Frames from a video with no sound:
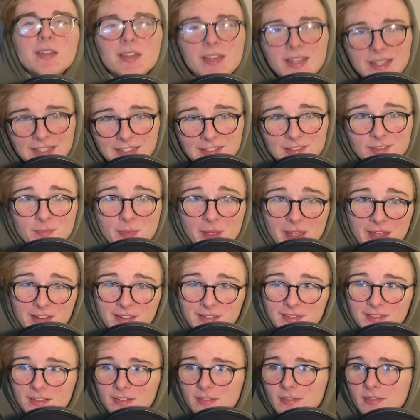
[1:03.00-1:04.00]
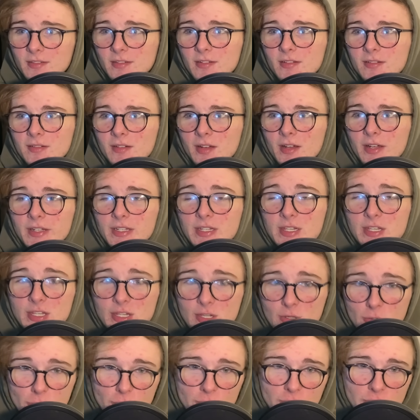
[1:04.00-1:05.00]
It's been a
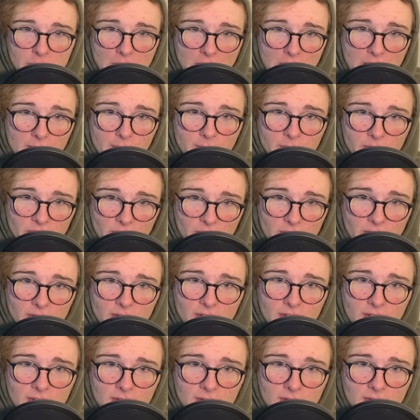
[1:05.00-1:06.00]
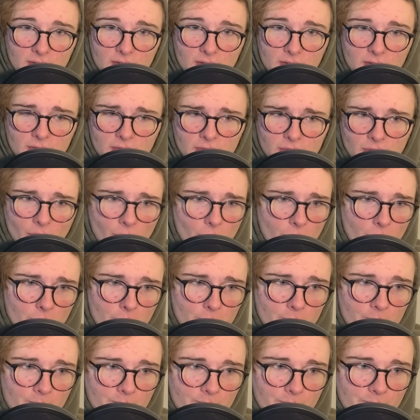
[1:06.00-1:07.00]
huge time sink, so
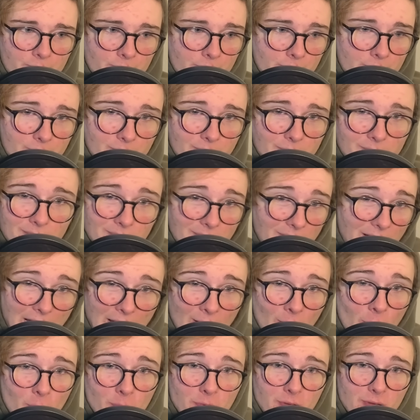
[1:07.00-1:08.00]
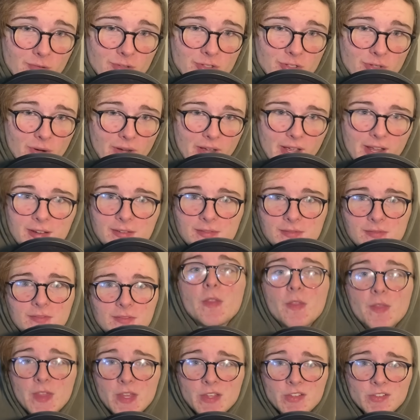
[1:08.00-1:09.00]
I hope you enjoy it.
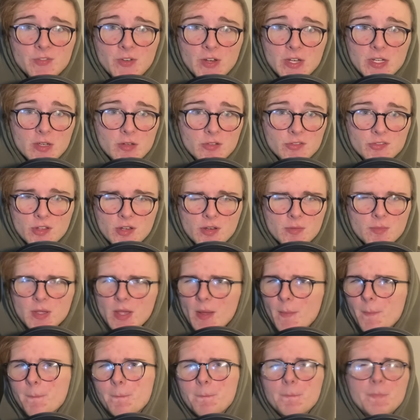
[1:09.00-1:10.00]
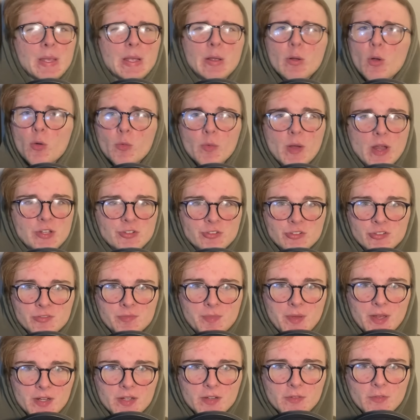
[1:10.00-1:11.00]
This video is going to be a big ol'
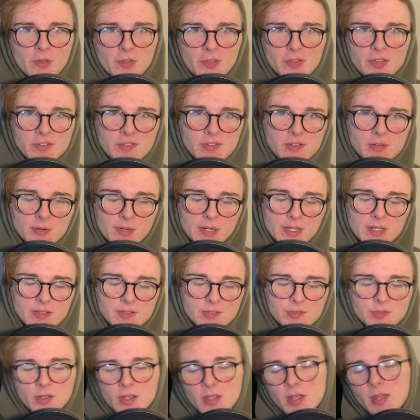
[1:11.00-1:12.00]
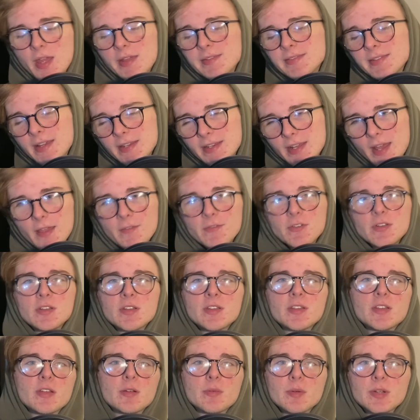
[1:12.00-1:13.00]
retrospective on the series, as I dive into
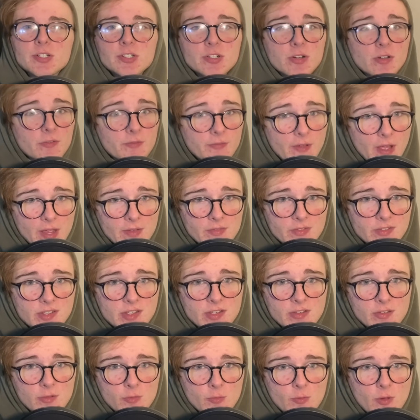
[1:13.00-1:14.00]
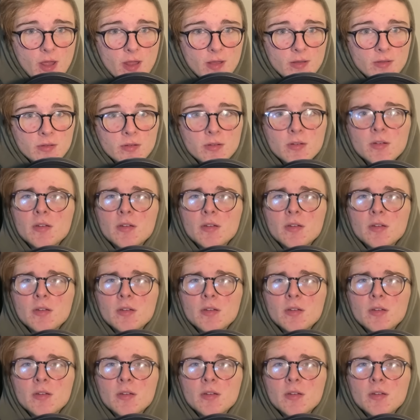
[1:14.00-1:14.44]
the original 5-season run,